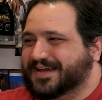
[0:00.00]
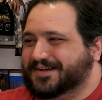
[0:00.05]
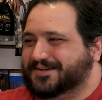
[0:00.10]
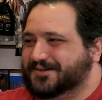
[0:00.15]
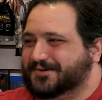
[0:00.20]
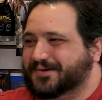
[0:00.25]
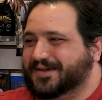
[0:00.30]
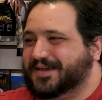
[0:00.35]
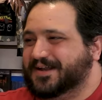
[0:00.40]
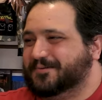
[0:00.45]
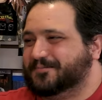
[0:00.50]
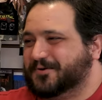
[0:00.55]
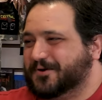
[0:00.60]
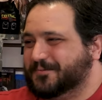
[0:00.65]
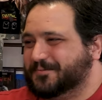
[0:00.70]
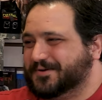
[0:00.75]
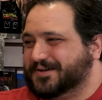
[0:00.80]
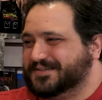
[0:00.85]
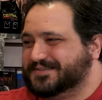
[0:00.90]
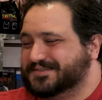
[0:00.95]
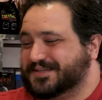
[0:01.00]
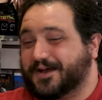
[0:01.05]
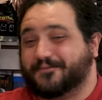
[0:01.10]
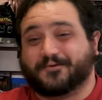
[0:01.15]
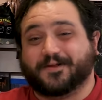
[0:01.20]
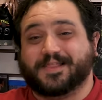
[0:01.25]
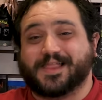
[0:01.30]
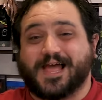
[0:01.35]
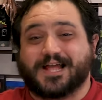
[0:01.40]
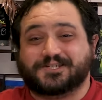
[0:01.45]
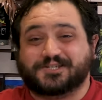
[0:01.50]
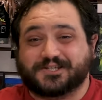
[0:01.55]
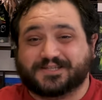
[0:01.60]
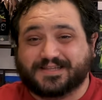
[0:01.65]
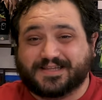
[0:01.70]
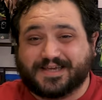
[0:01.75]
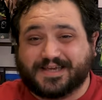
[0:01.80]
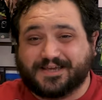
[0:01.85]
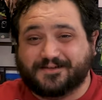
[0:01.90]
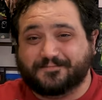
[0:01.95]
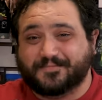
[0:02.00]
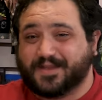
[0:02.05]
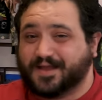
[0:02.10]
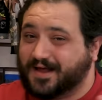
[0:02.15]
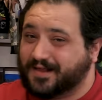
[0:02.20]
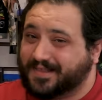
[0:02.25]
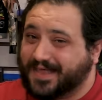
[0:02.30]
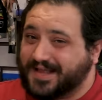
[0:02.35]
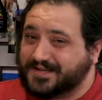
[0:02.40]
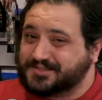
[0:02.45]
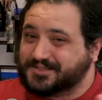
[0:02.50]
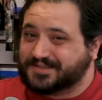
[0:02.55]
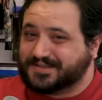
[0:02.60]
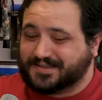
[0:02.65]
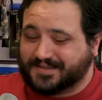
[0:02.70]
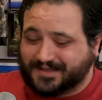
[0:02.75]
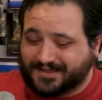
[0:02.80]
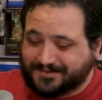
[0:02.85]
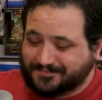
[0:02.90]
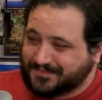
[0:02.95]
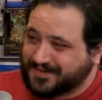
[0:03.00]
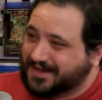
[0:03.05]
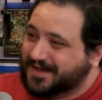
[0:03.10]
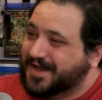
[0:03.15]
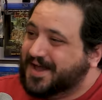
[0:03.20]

and doing inappropriate stuff allegedly, allegedly,